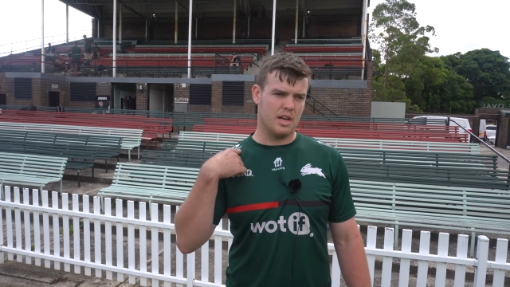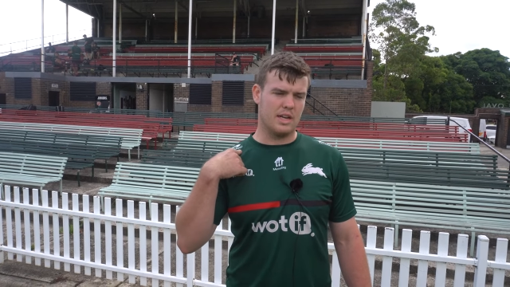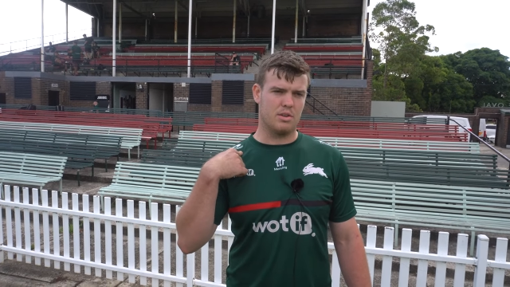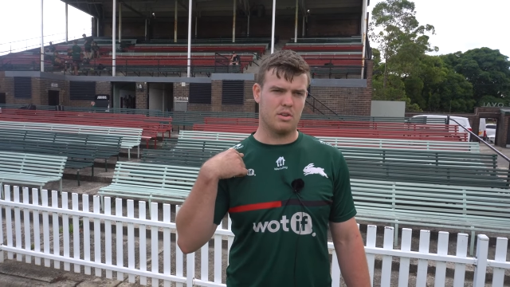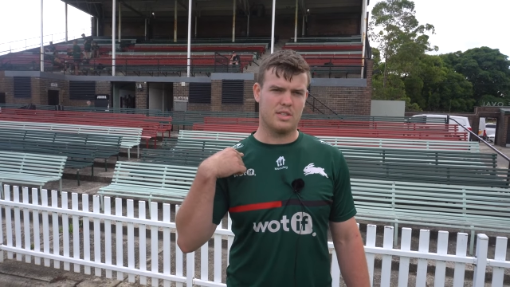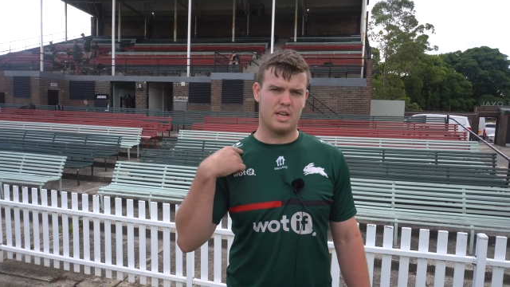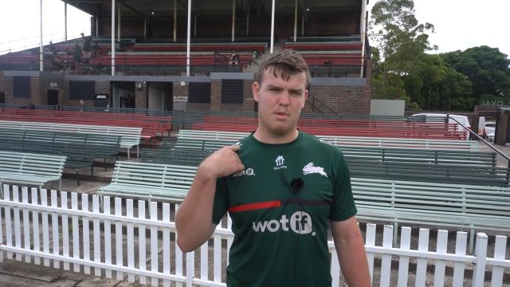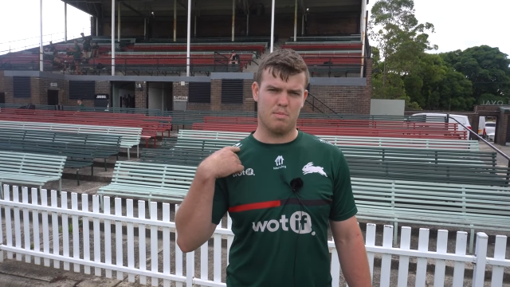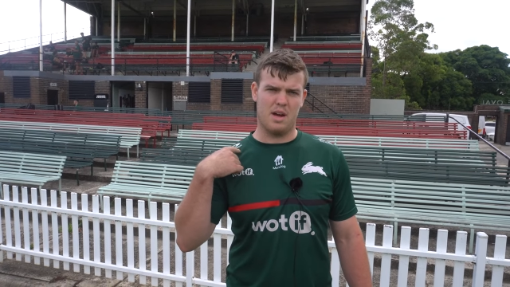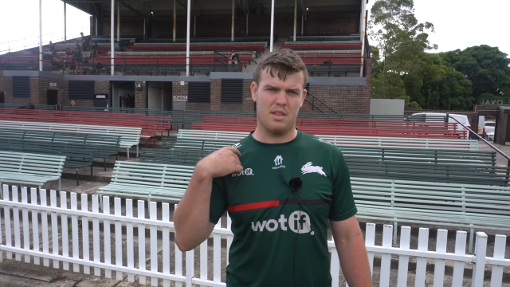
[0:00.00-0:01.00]
He sort of seen
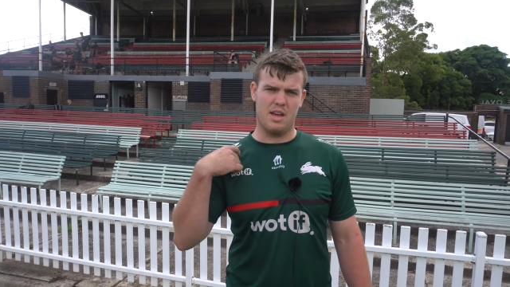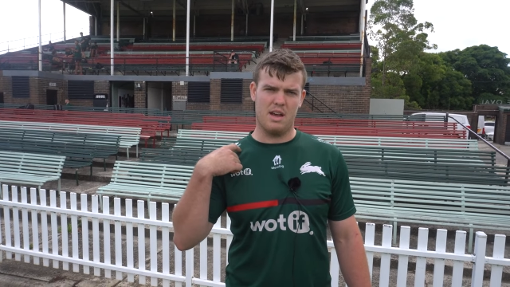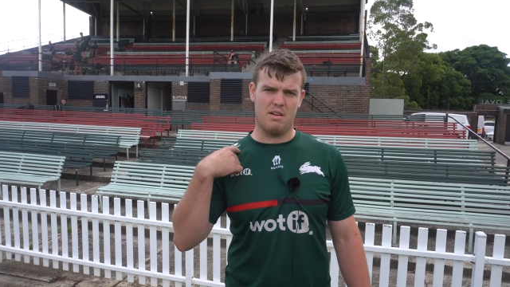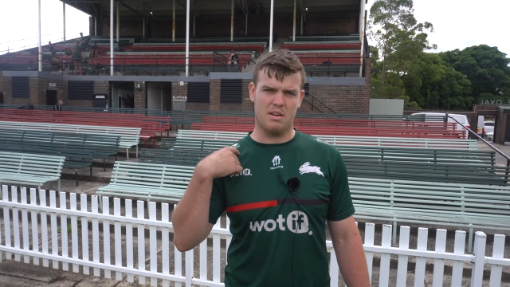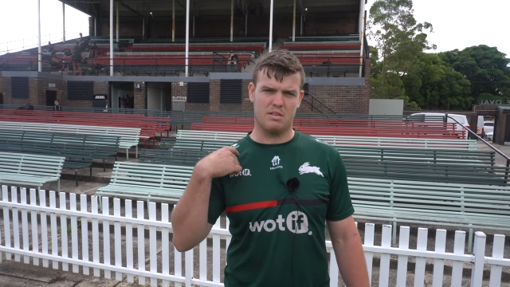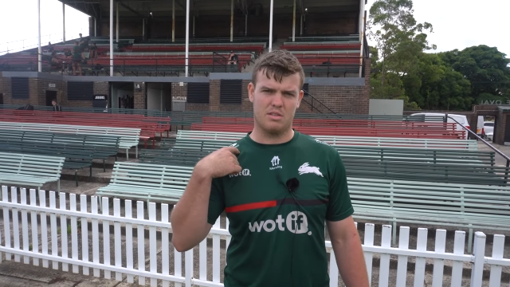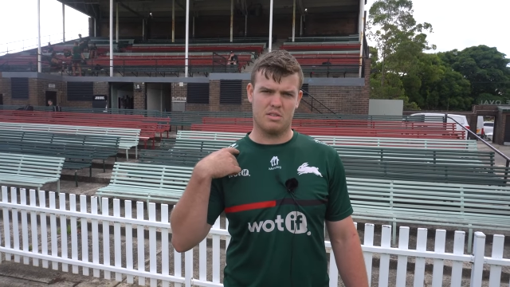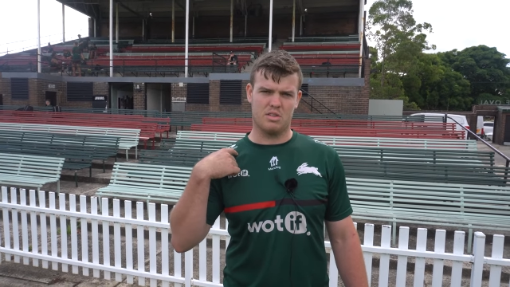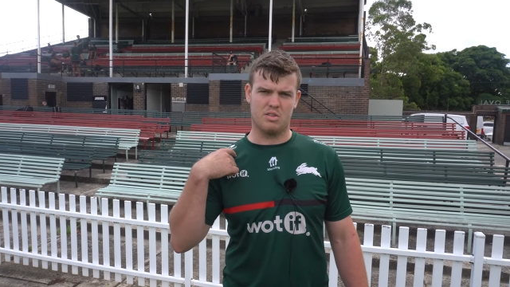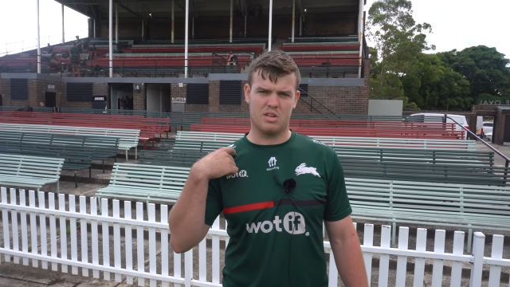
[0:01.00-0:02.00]
me play there and
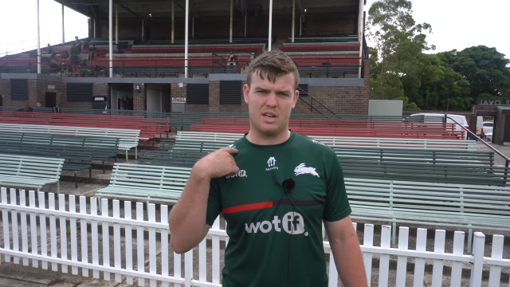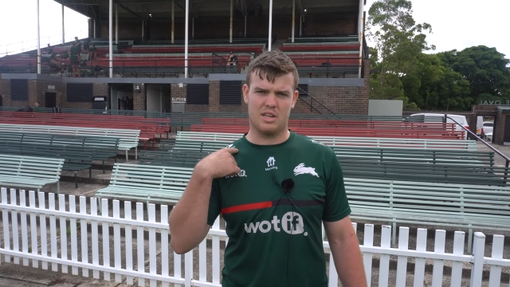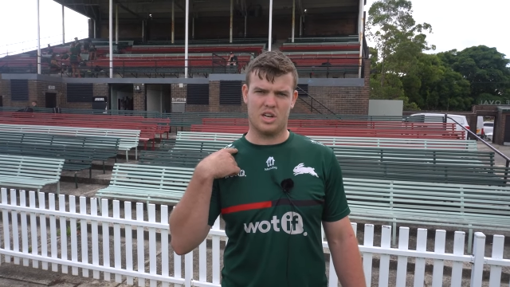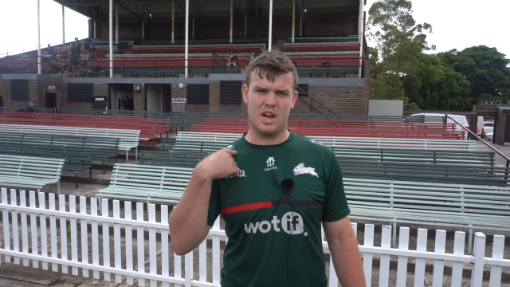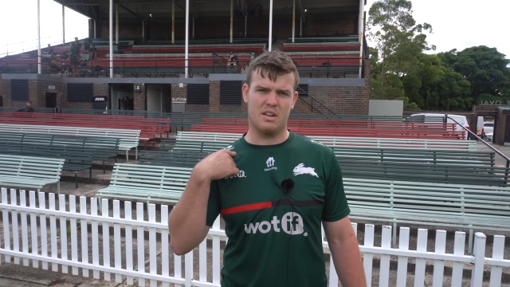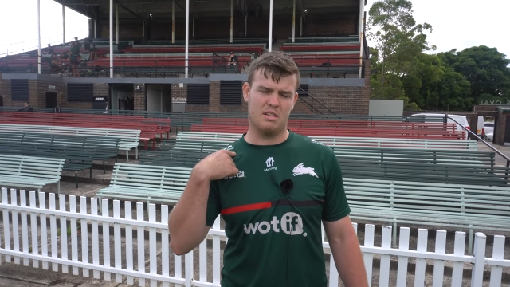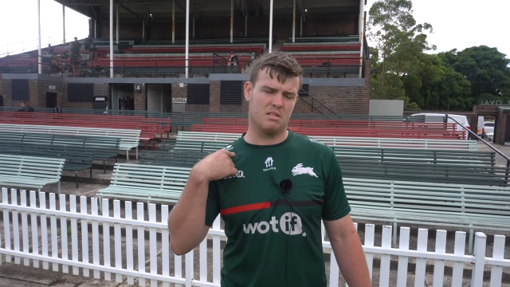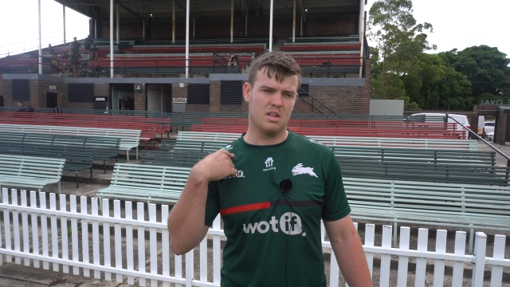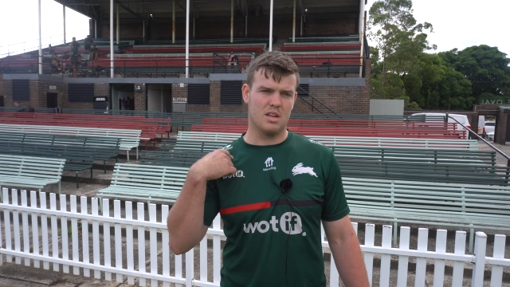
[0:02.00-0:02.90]
just sort of had a chat and